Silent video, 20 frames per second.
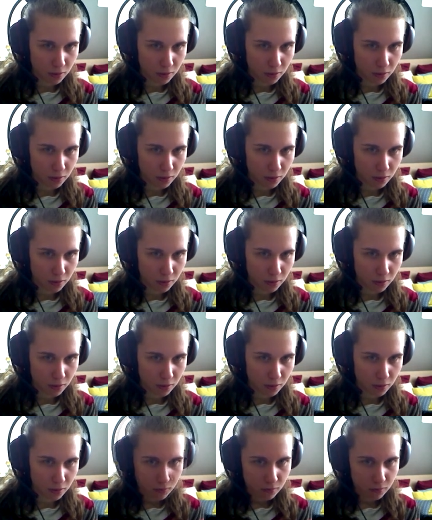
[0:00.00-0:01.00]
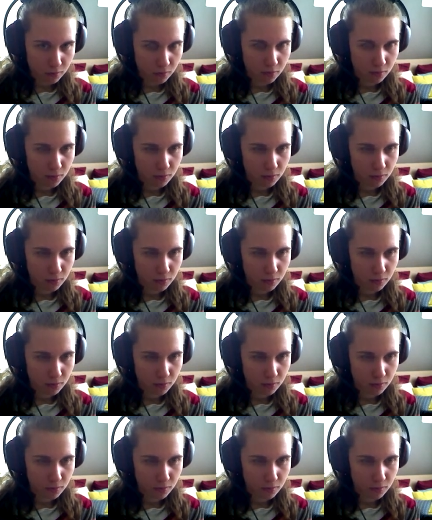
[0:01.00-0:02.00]

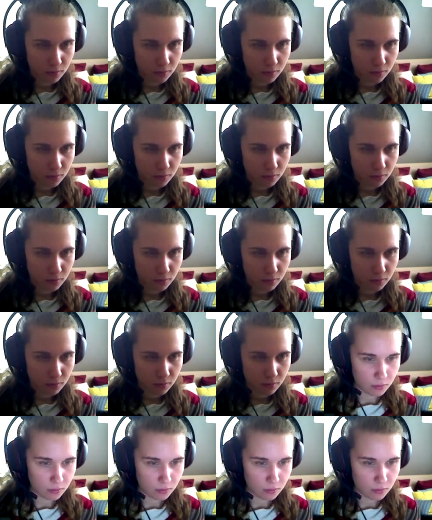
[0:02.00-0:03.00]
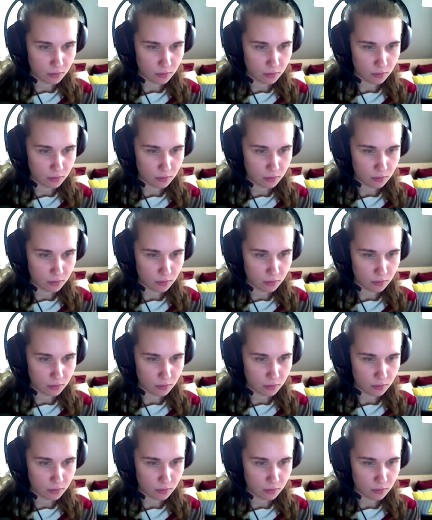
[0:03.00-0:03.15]
(no one is talking)